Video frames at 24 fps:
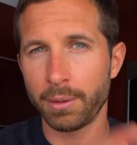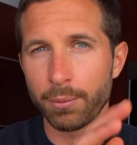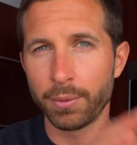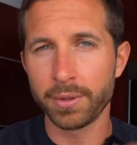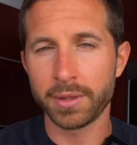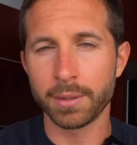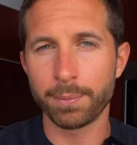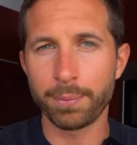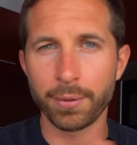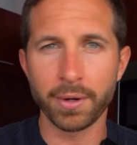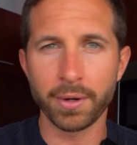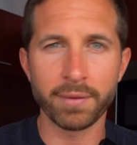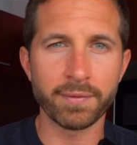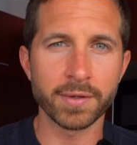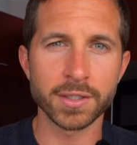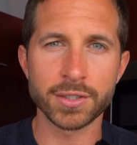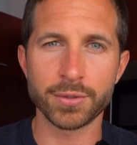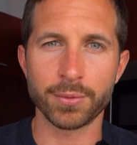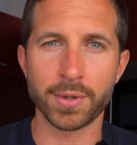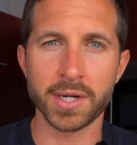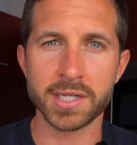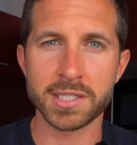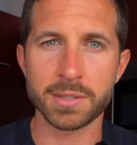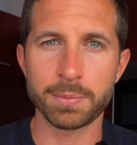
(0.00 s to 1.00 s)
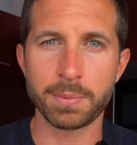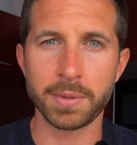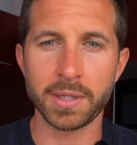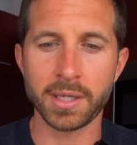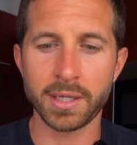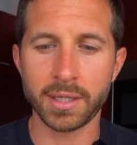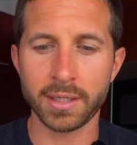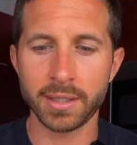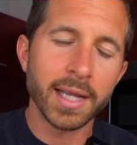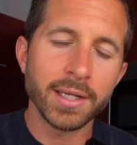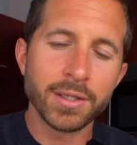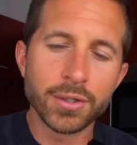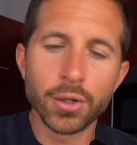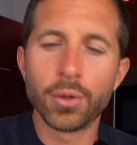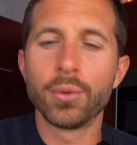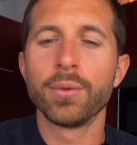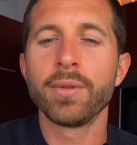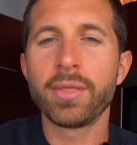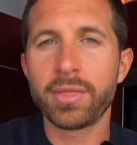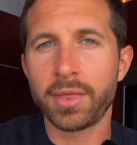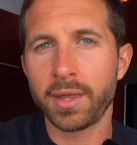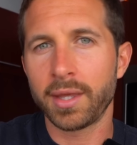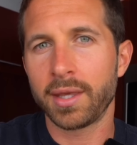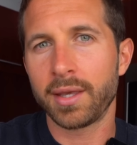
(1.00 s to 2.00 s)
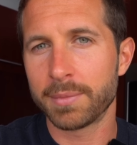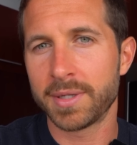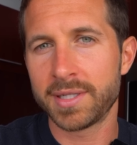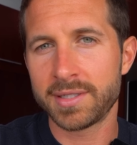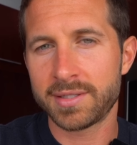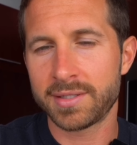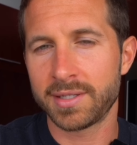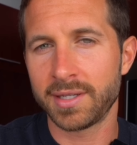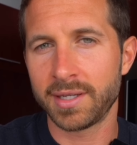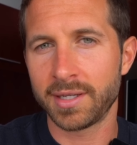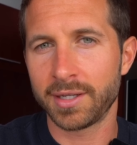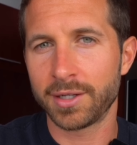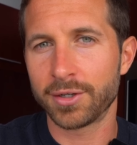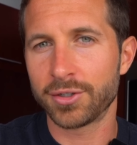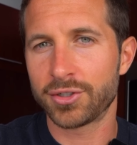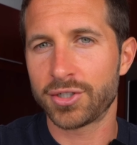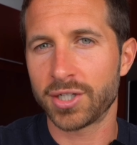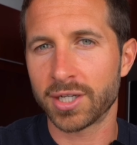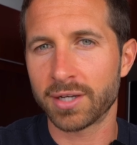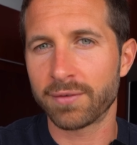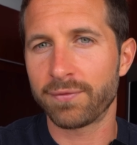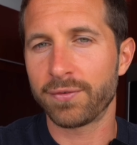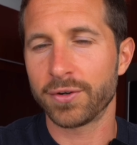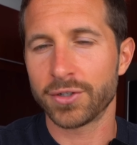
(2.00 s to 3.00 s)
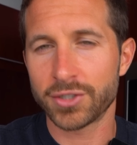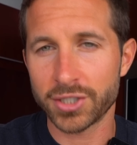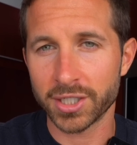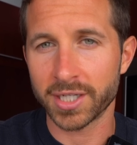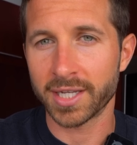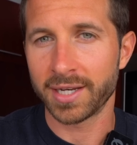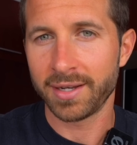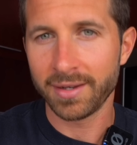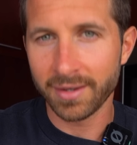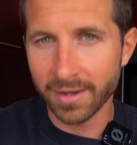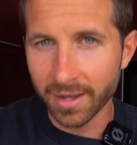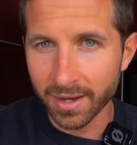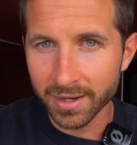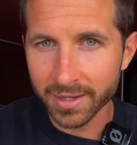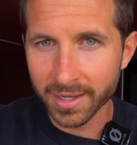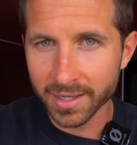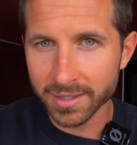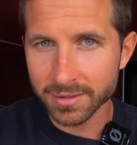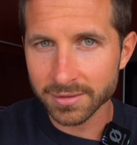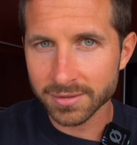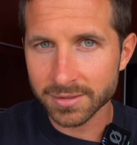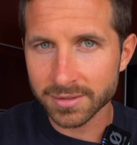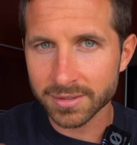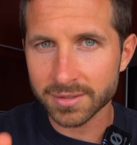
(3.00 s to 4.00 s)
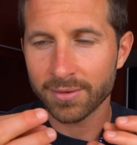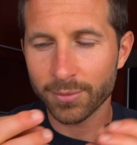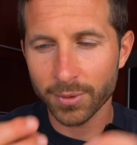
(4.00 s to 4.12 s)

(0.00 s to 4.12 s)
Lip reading: And with the previous recipe, I don't think mincing your chicken for chicken nuggets